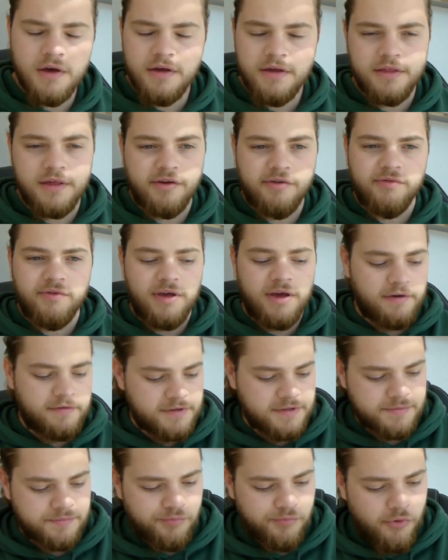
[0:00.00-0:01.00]
Thankfully I've
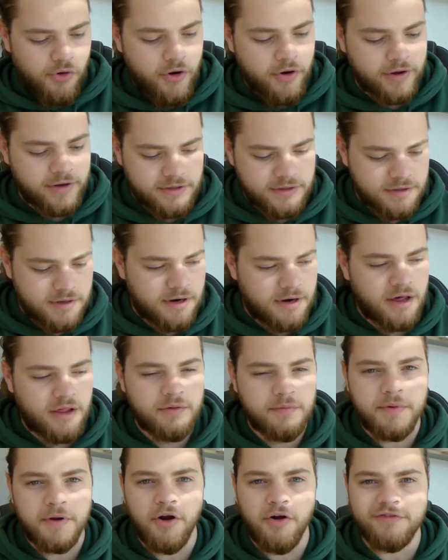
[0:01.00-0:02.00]
just broken
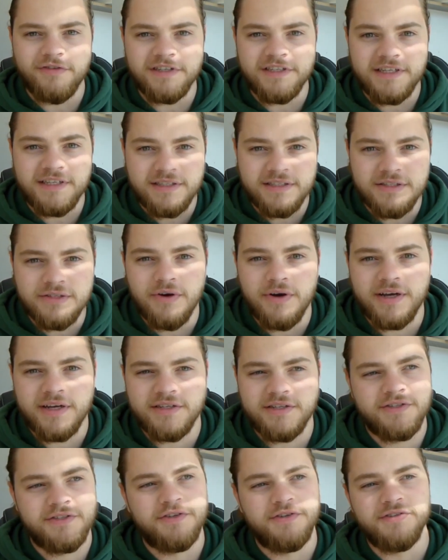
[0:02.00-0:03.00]
another pair of jeans, so I can
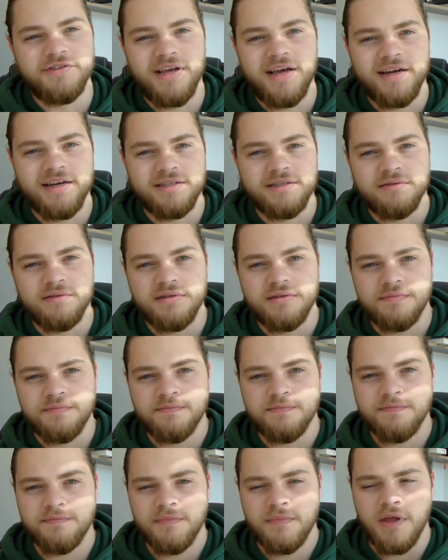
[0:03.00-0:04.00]
just use that as a
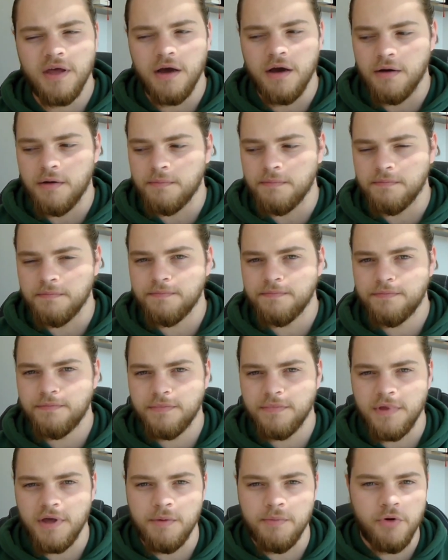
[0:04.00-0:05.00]

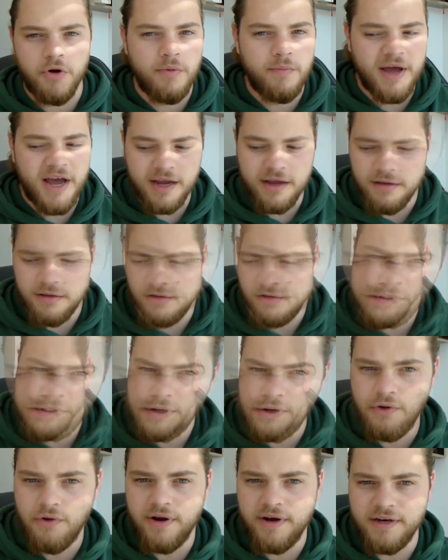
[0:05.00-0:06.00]
bow backing.
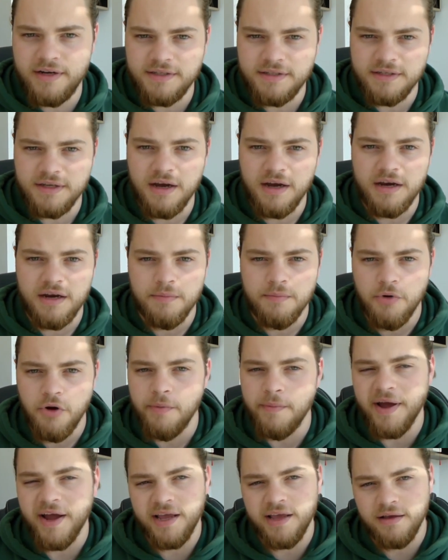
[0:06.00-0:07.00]
Tiller and design a bow
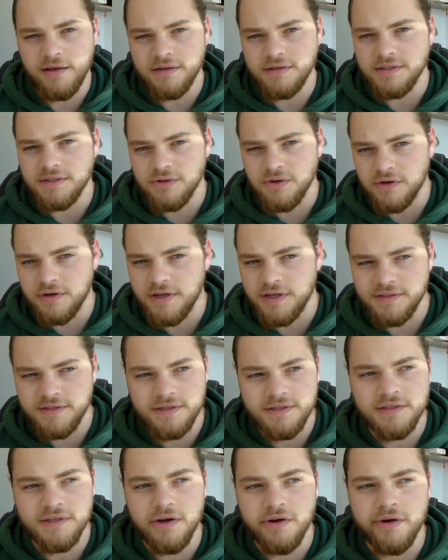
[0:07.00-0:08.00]
backing is not
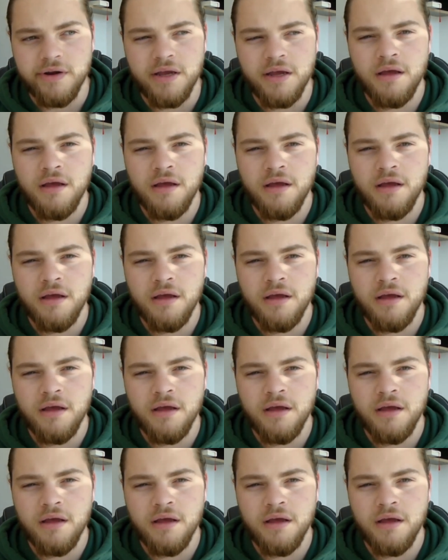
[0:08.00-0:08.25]
necessary.